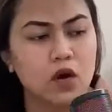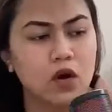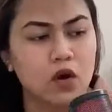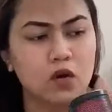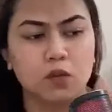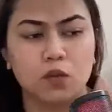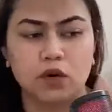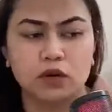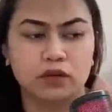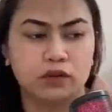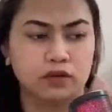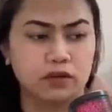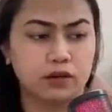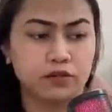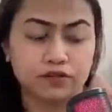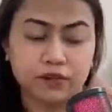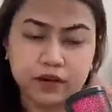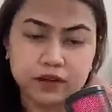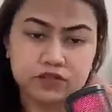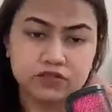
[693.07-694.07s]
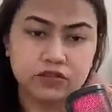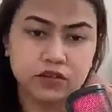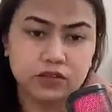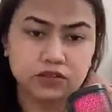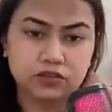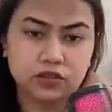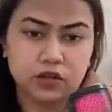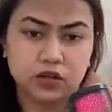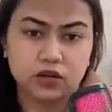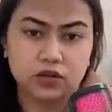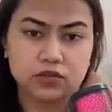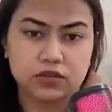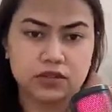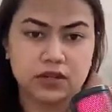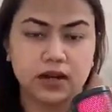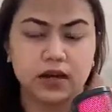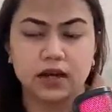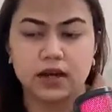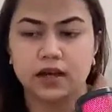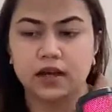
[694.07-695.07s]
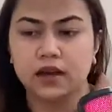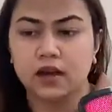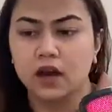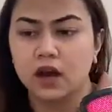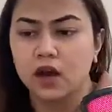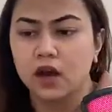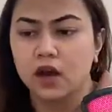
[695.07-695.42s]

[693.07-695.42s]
or what the refund structure looks like,